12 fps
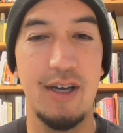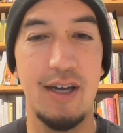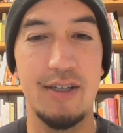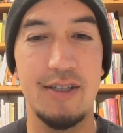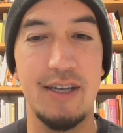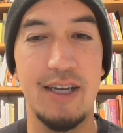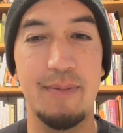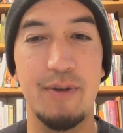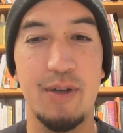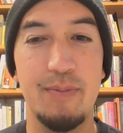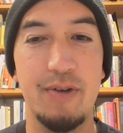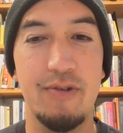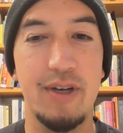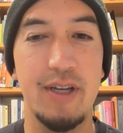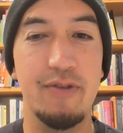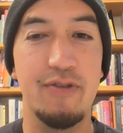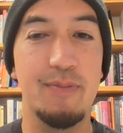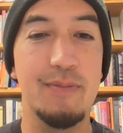and today I'm going to be
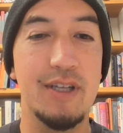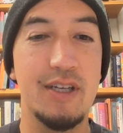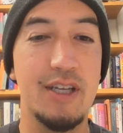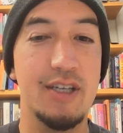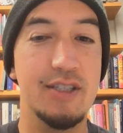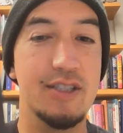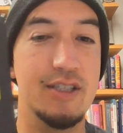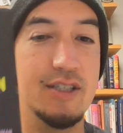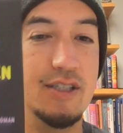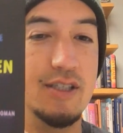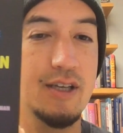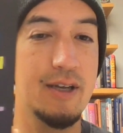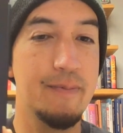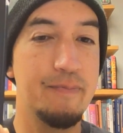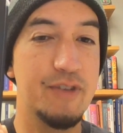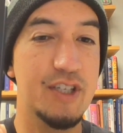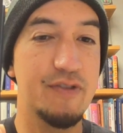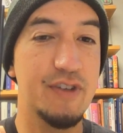reading from Lin Hierse's
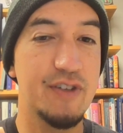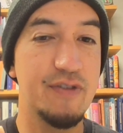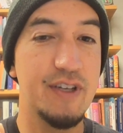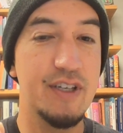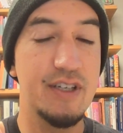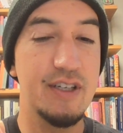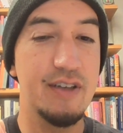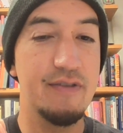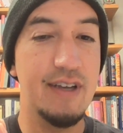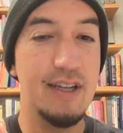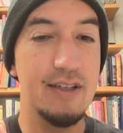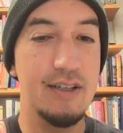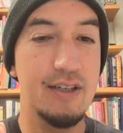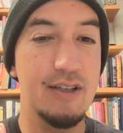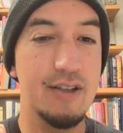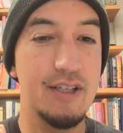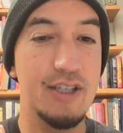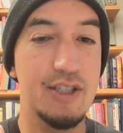Das Verschwinden der Welt,
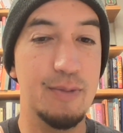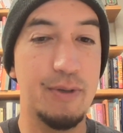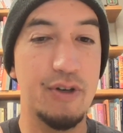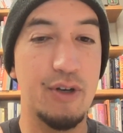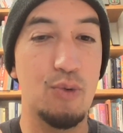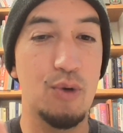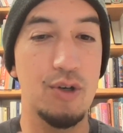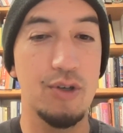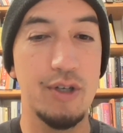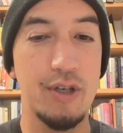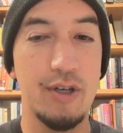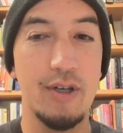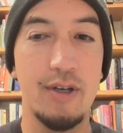The Disappearing World.